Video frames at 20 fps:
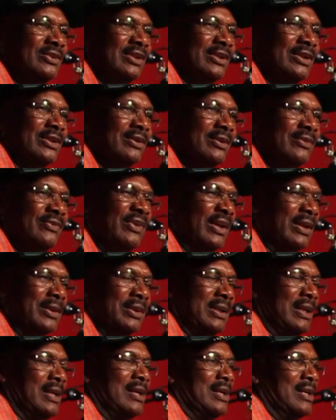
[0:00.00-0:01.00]

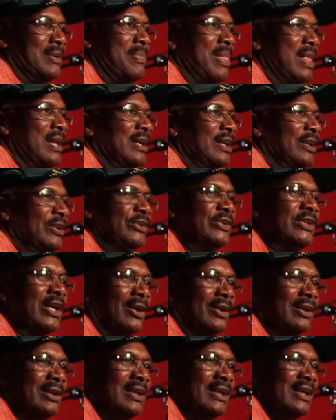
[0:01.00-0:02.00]
very
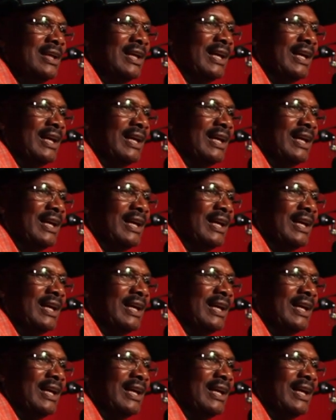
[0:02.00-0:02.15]
dull.